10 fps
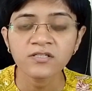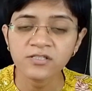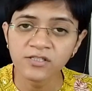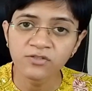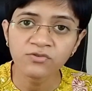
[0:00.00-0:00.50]

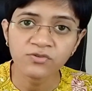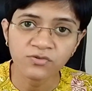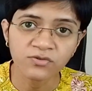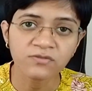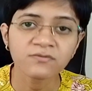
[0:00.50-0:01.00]
See you
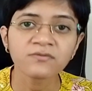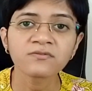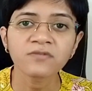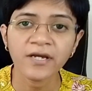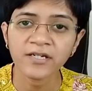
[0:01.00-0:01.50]
soon.
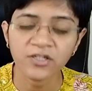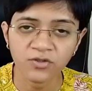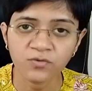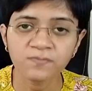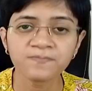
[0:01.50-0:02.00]
Thank
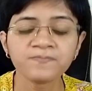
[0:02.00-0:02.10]
you.